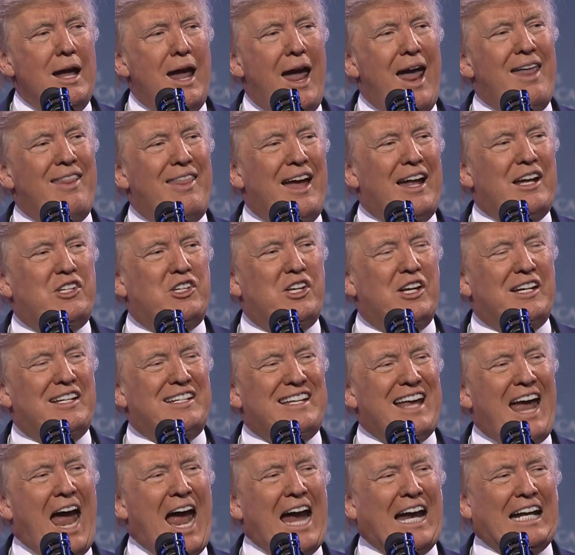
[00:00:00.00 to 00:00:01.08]
and that's
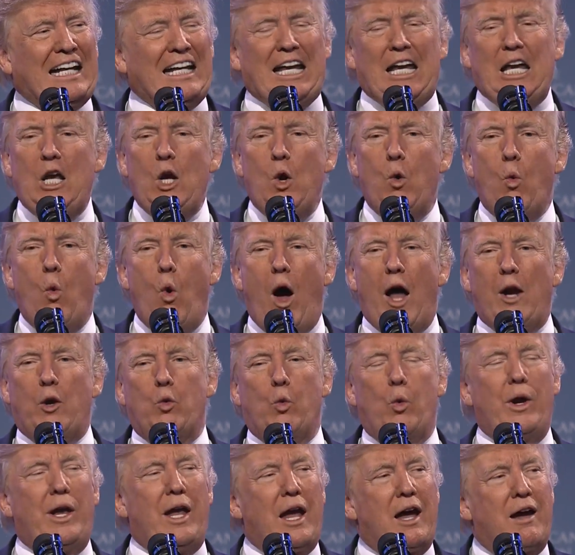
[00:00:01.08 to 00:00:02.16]
exactly what
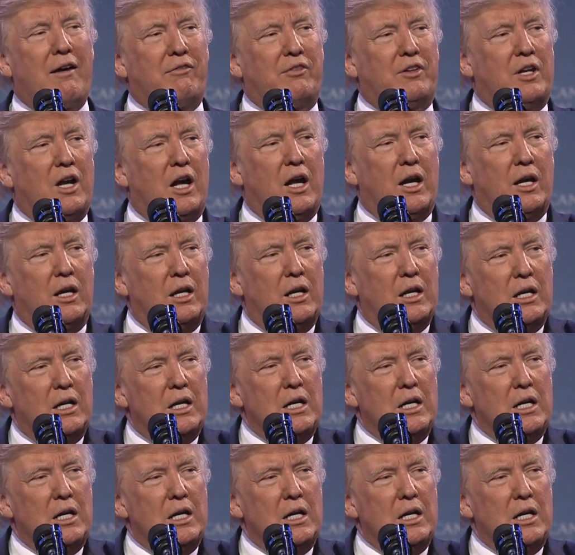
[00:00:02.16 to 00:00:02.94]
we have done.